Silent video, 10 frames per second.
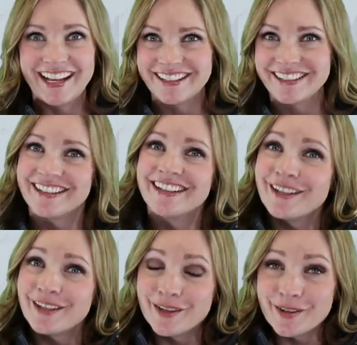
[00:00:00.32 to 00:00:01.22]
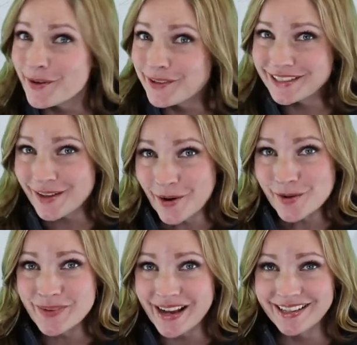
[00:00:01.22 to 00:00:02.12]
Hey, you know it's the
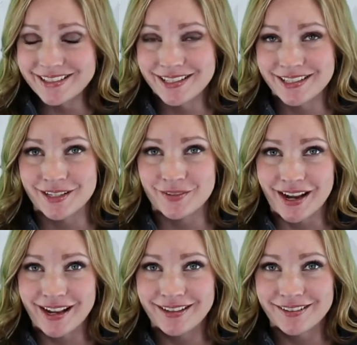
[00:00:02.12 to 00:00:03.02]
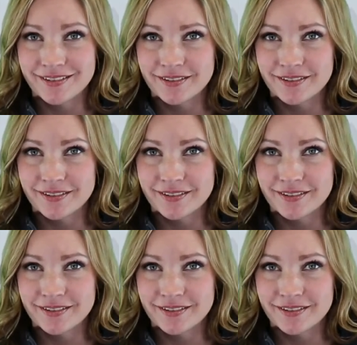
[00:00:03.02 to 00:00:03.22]
home buying season, right?